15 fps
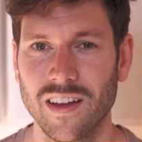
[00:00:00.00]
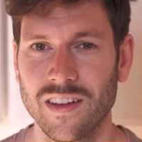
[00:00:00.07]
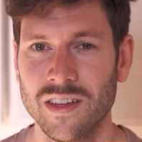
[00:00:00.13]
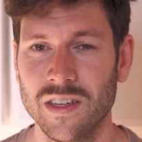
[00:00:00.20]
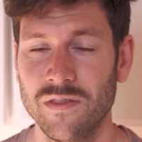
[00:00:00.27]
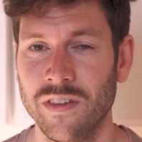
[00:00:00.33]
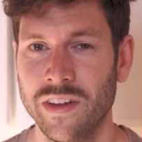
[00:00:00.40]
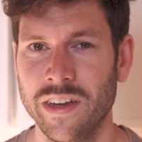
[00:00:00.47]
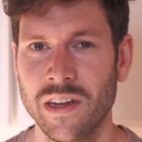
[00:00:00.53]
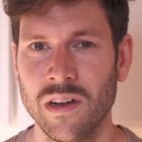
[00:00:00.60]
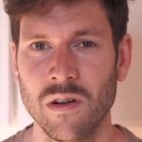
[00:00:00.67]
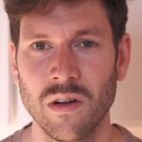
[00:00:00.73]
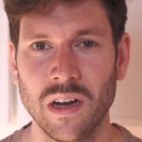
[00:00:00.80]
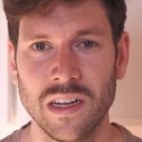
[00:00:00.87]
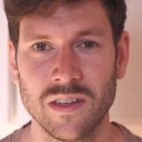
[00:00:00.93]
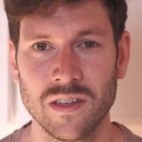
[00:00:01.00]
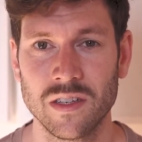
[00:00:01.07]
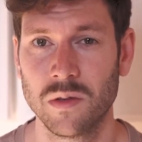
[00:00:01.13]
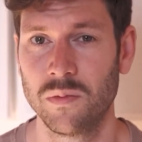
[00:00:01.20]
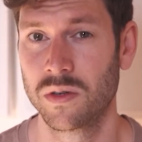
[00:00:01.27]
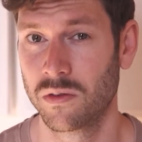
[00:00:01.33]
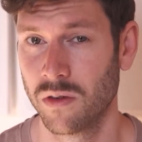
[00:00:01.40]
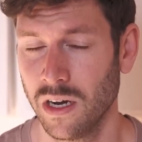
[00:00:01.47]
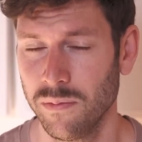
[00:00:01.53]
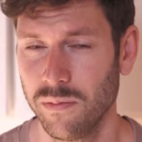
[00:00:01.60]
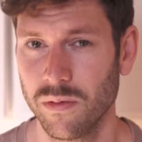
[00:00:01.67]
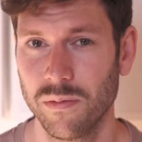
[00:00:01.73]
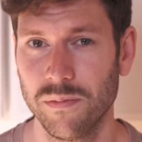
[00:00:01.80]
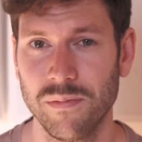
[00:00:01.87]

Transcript: this video and subscribe,